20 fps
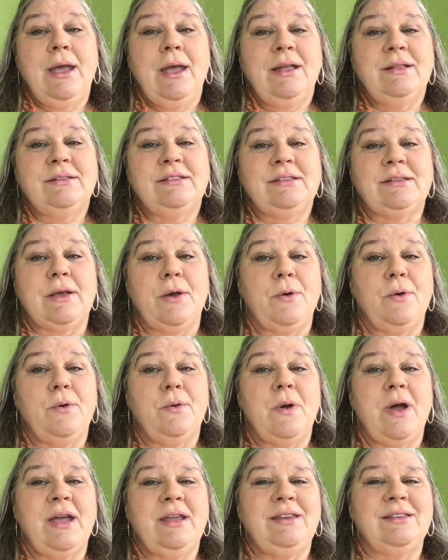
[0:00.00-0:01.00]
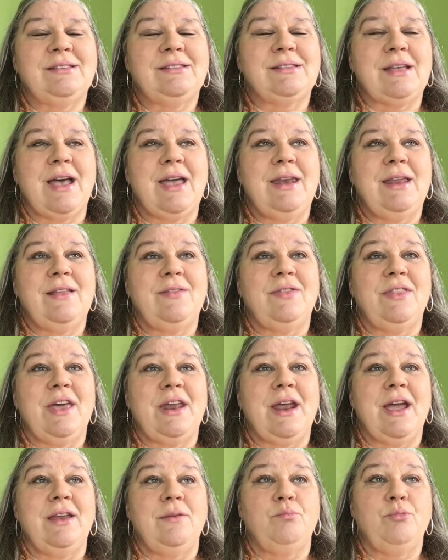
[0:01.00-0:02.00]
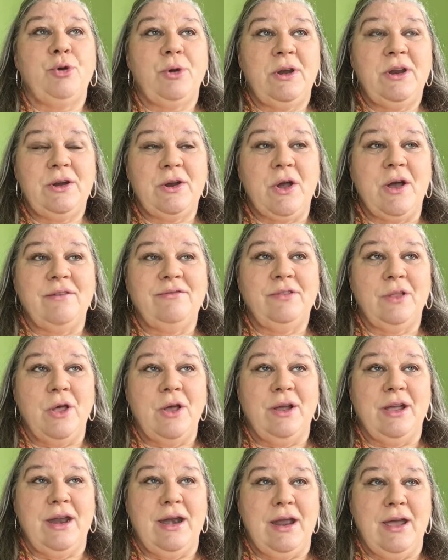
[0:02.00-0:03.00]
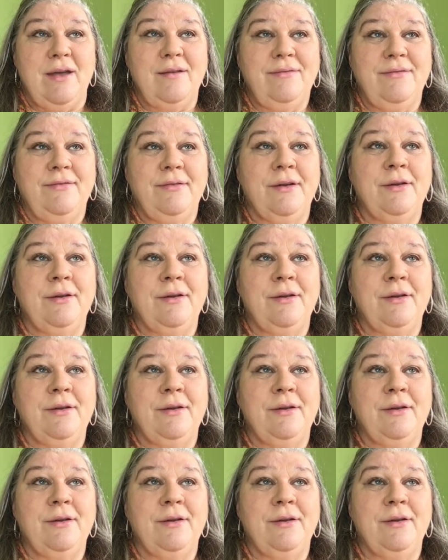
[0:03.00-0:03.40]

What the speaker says: And so I decided that I'd put it off long enough,